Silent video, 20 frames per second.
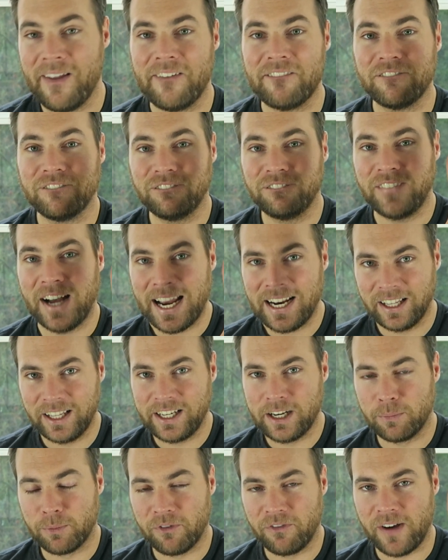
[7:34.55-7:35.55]
And
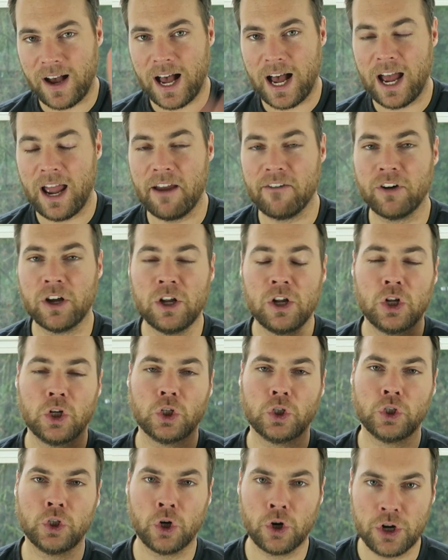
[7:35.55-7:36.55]
finally, number five,
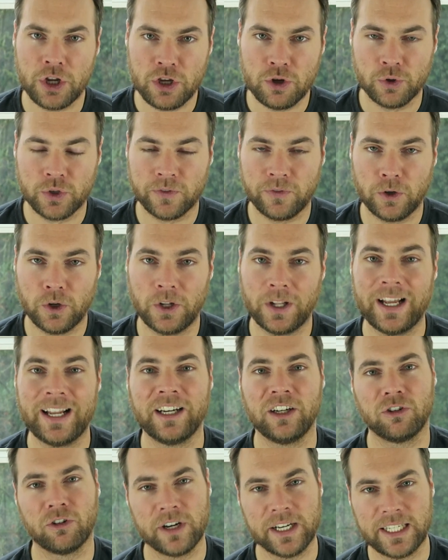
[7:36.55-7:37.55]
learn a useful
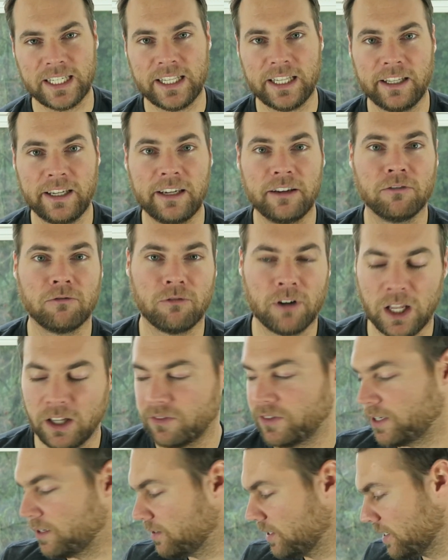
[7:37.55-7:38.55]
and increasingly
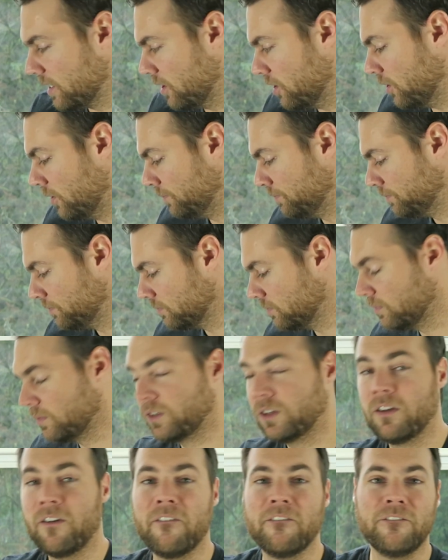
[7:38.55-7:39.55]
relevant skill.
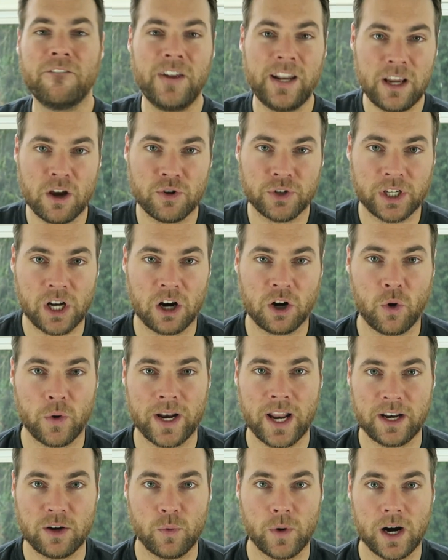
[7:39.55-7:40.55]
Video is not
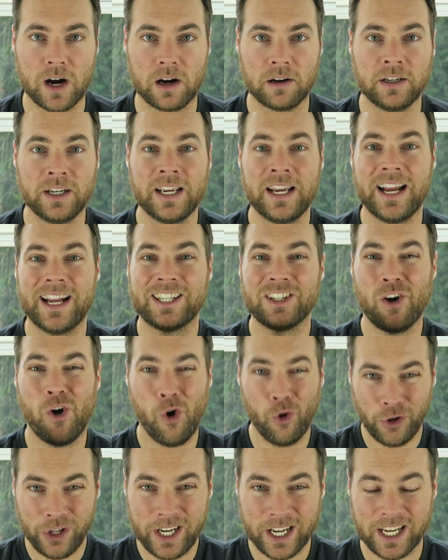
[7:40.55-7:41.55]
going anywhere. It's
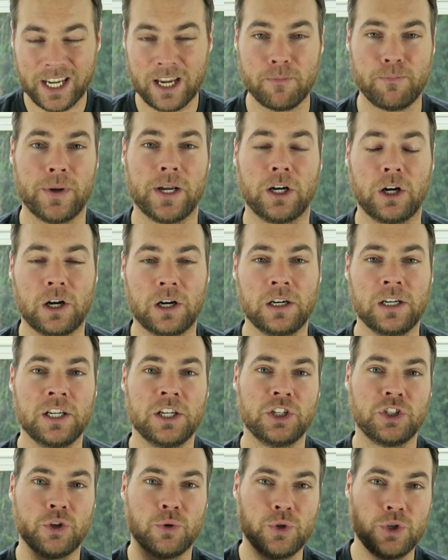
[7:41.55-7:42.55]
only going to get bigger,
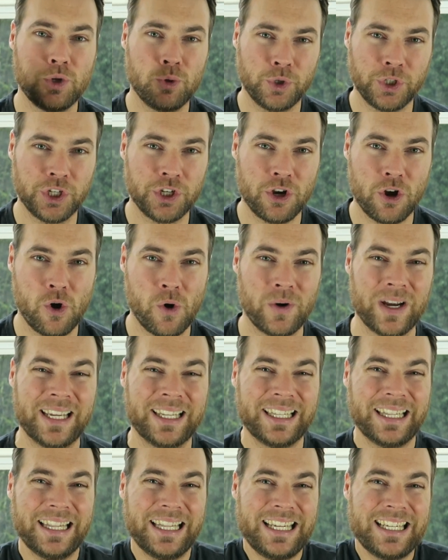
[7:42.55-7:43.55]
so you should know
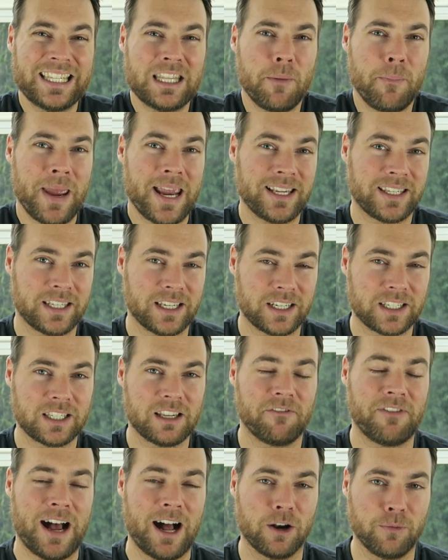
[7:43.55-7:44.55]
at least the basics
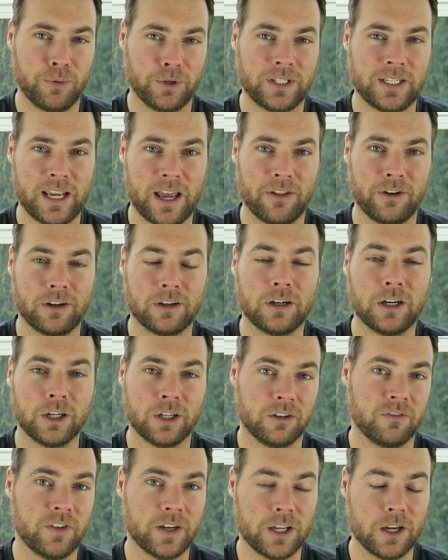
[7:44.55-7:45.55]
of how to put together a
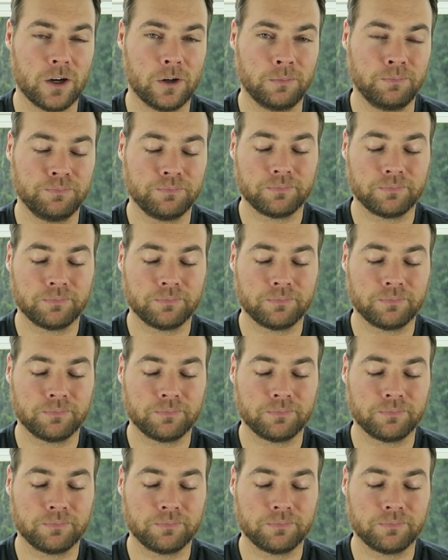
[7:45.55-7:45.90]
good video.